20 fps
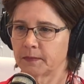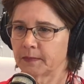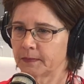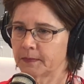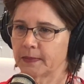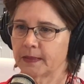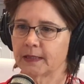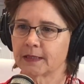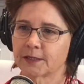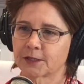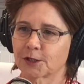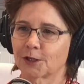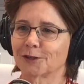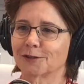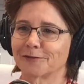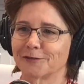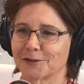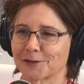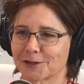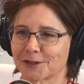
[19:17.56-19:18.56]
hits all
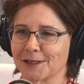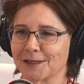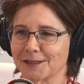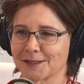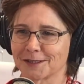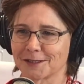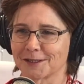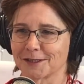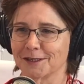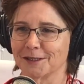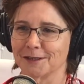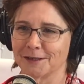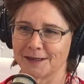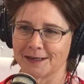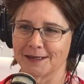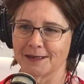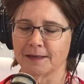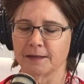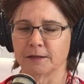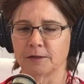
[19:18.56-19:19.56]
of your senses
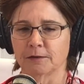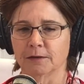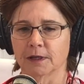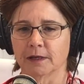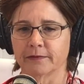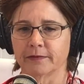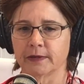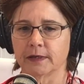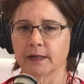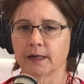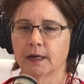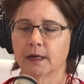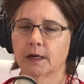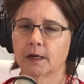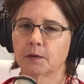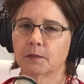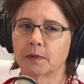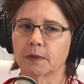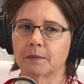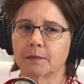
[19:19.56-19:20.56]
and you love it.
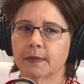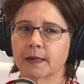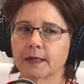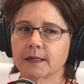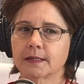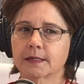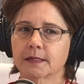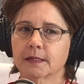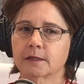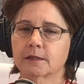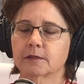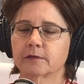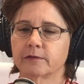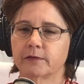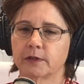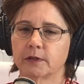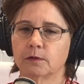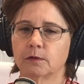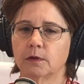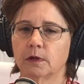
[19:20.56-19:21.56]
But my sense of
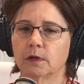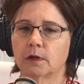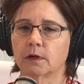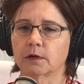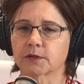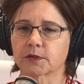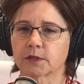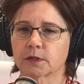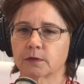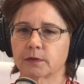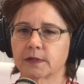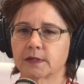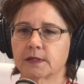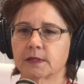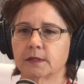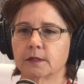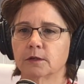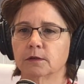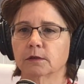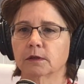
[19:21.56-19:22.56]
you also
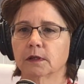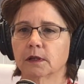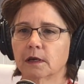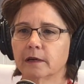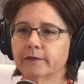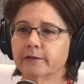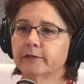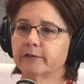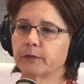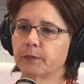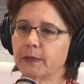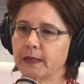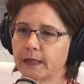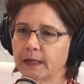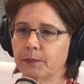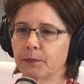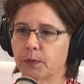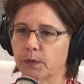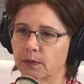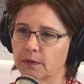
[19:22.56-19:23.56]
is your love of
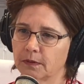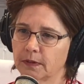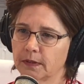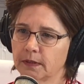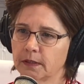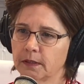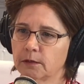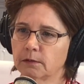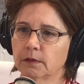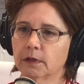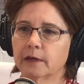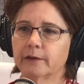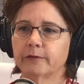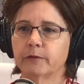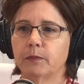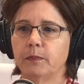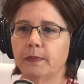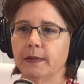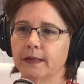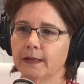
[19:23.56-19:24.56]
people. You
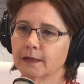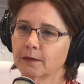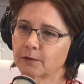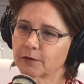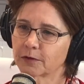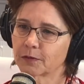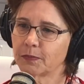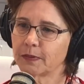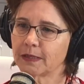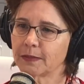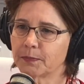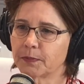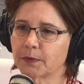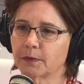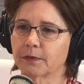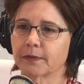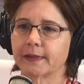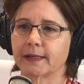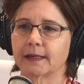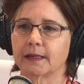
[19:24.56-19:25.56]
love being with
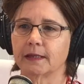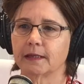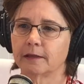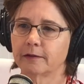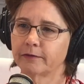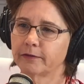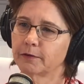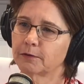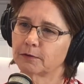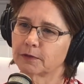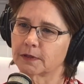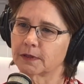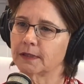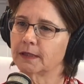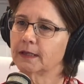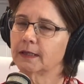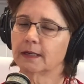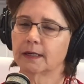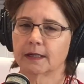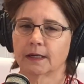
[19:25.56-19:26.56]
people. They give you
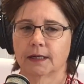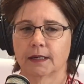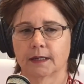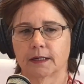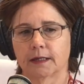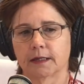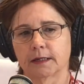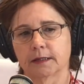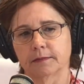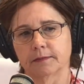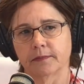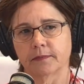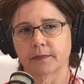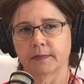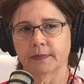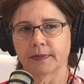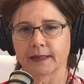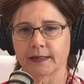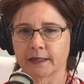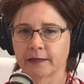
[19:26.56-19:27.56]

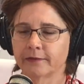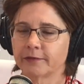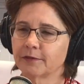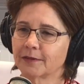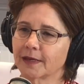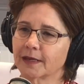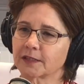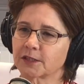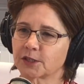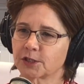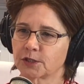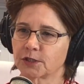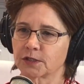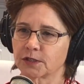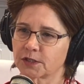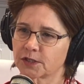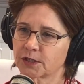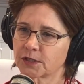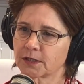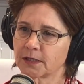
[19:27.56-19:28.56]
that
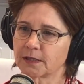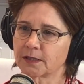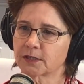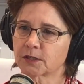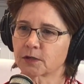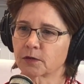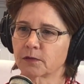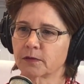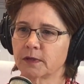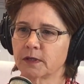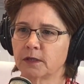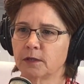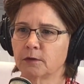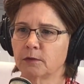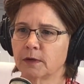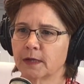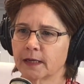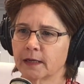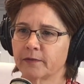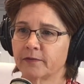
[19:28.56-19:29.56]
zhuzh. And so
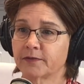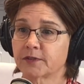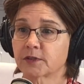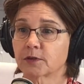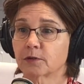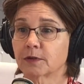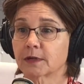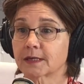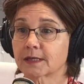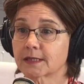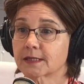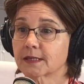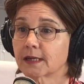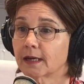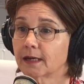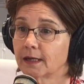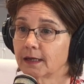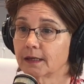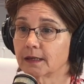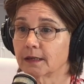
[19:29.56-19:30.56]
you get so
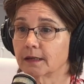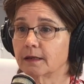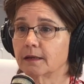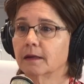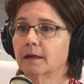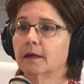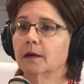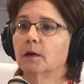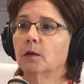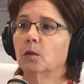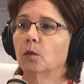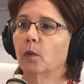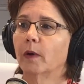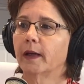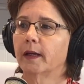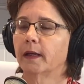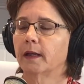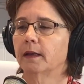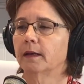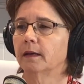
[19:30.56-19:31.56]
excited
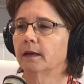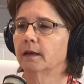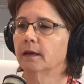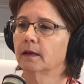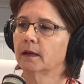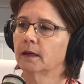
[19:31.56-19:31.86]
when